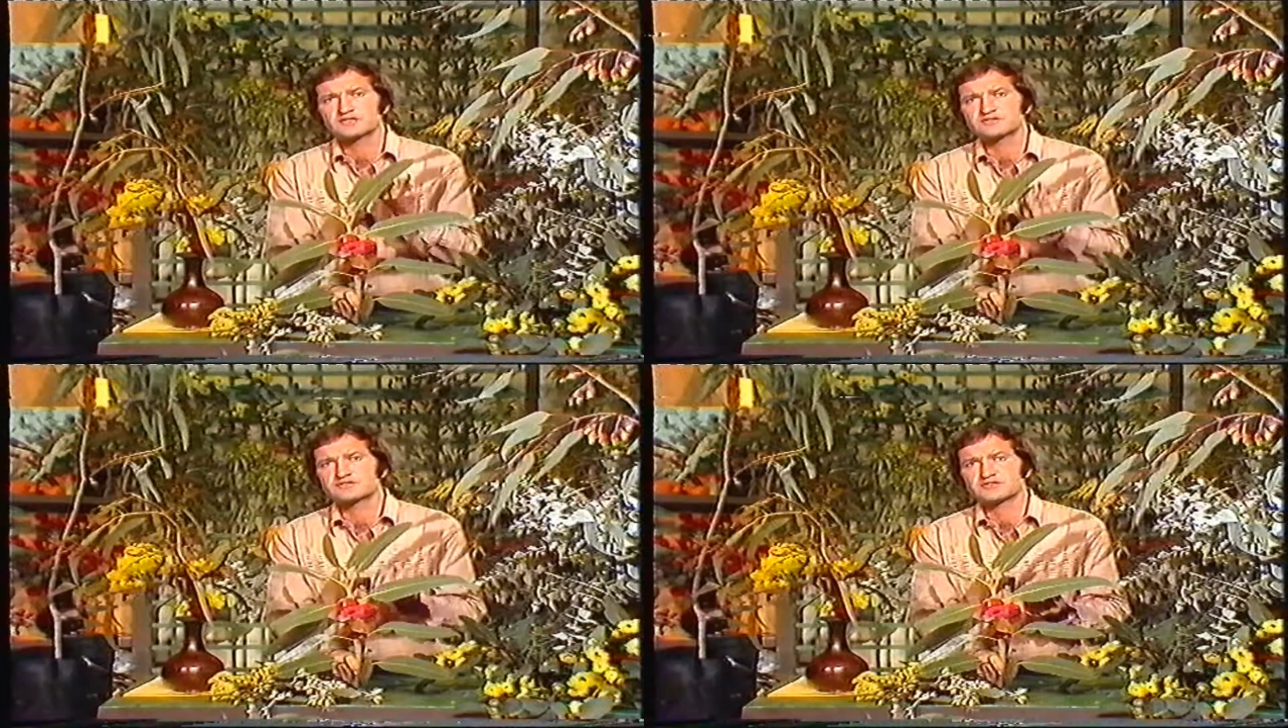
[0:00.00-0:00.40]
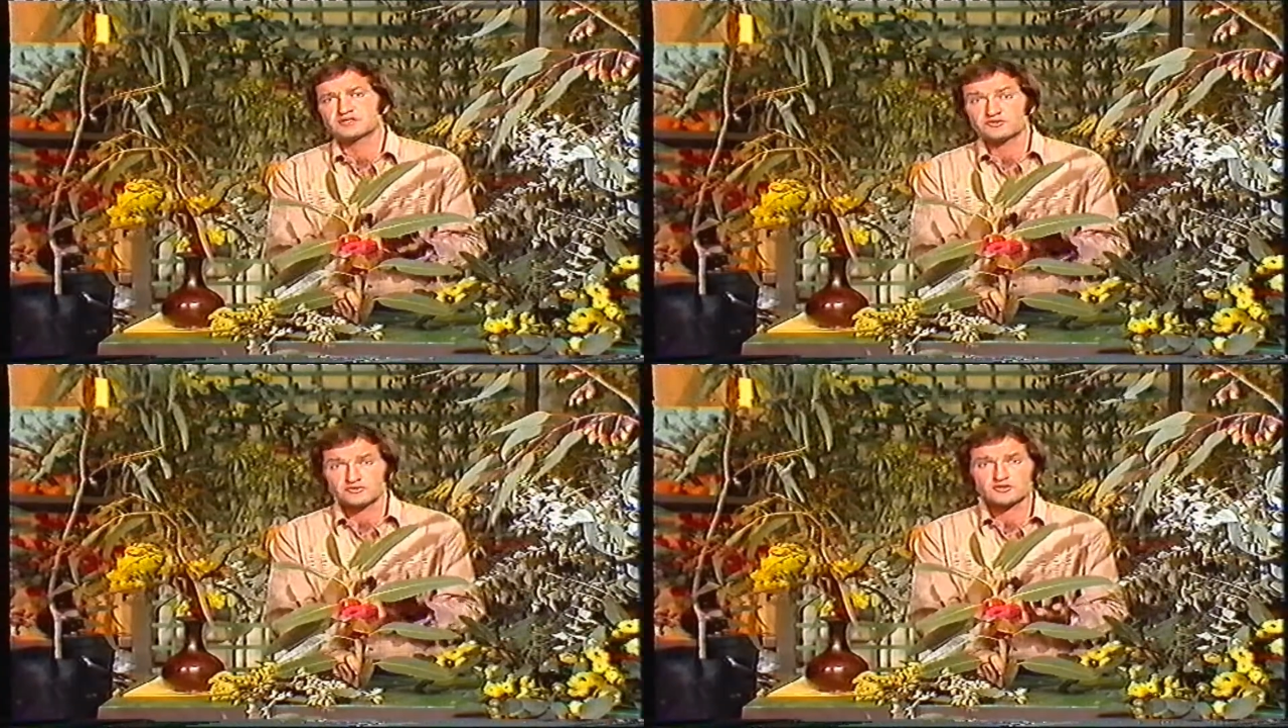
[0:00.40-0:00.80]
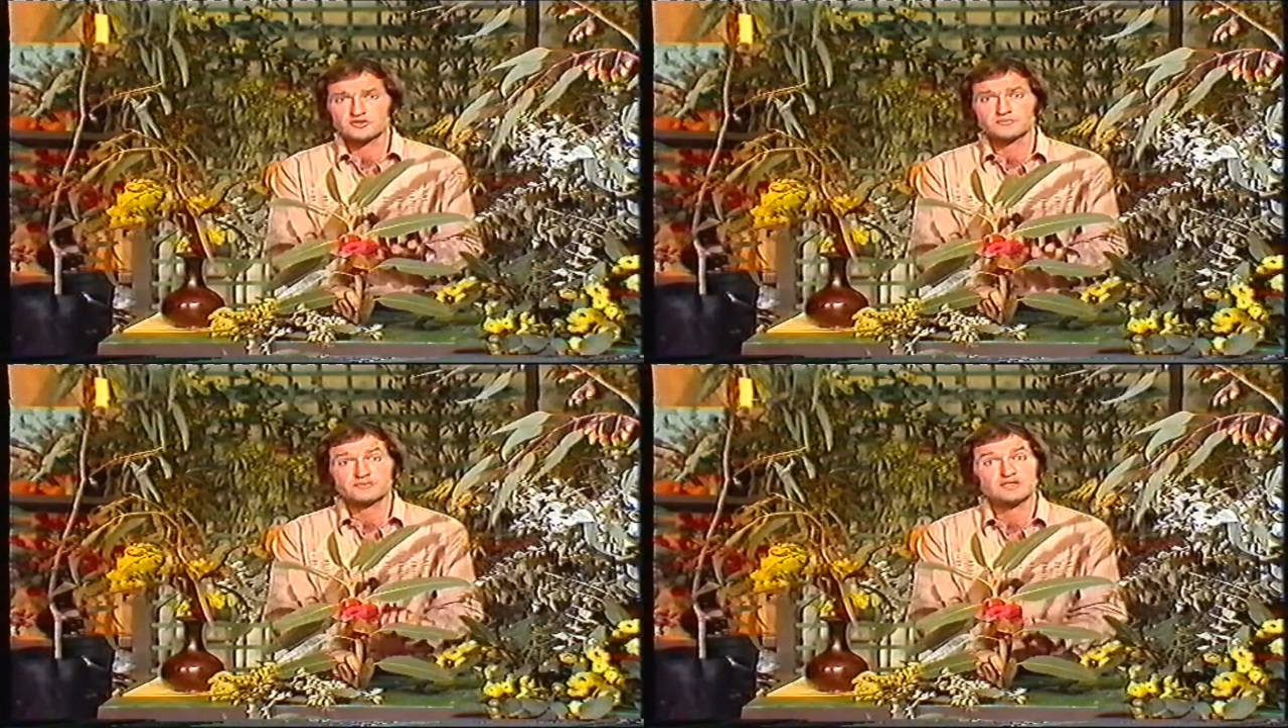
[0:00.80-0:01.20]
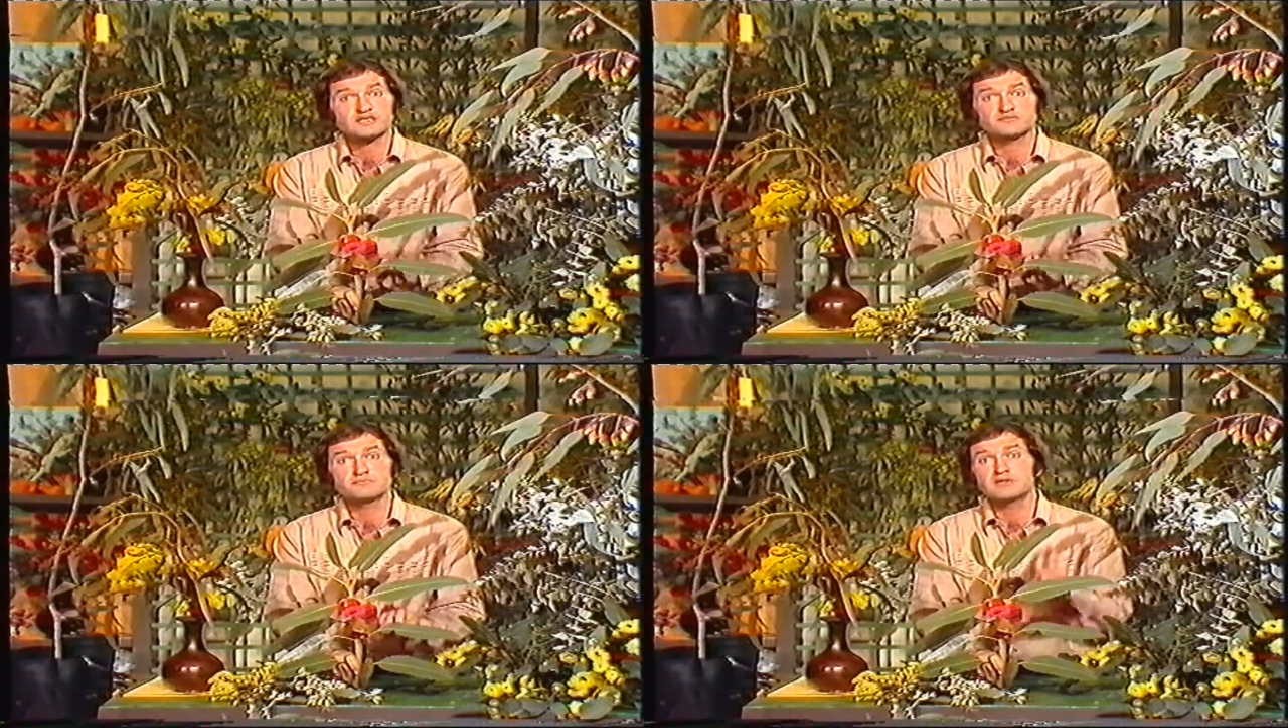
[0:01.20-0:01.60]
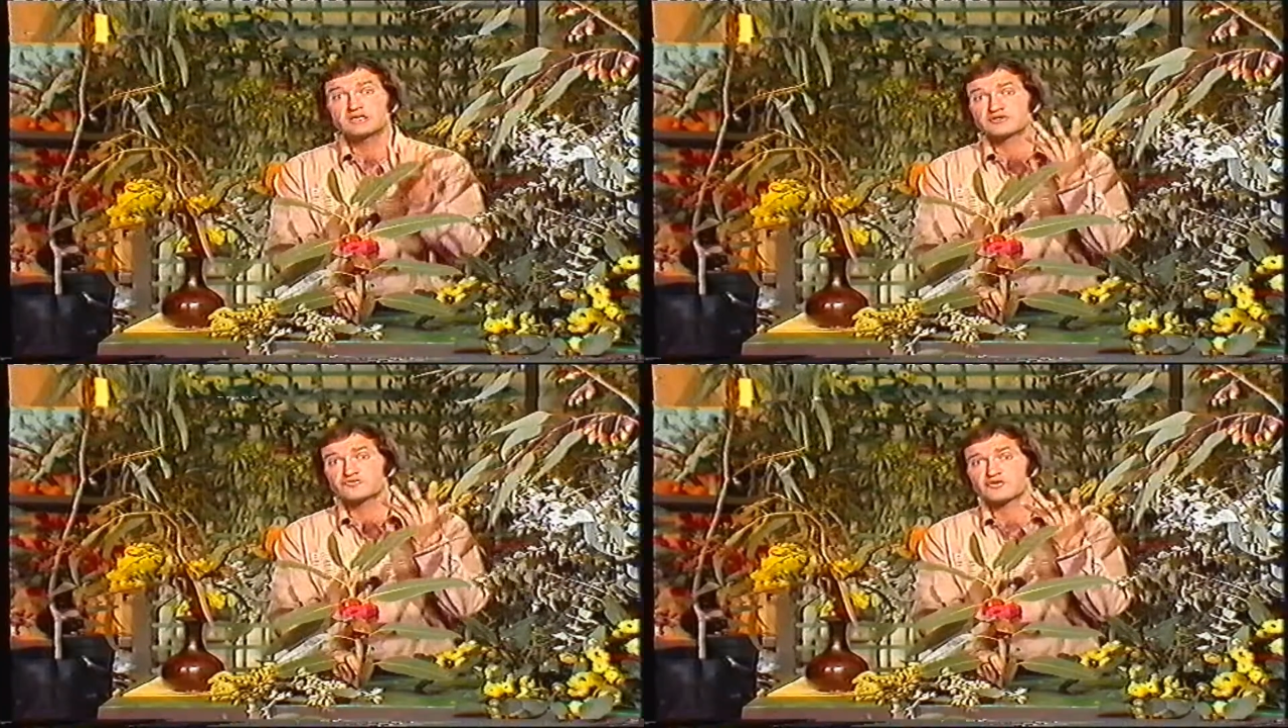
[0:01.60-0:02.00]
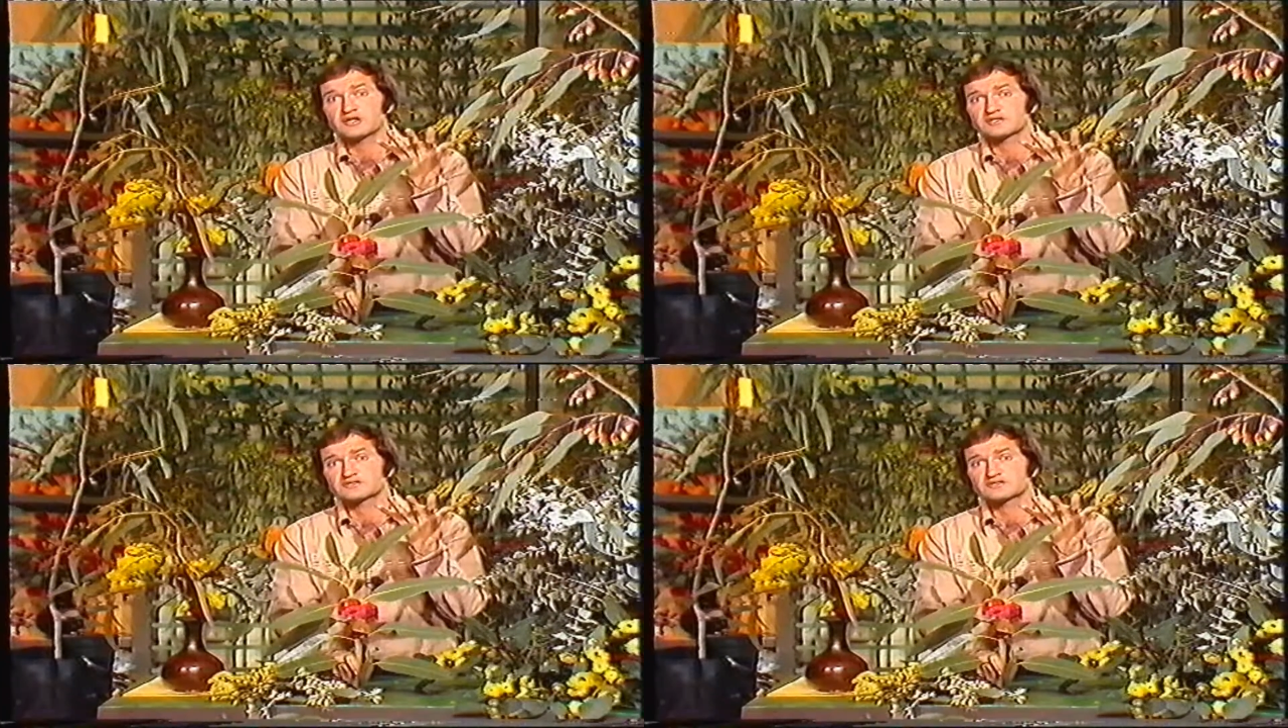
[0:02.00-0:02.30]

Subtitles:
is a eucalypt that has many trunks.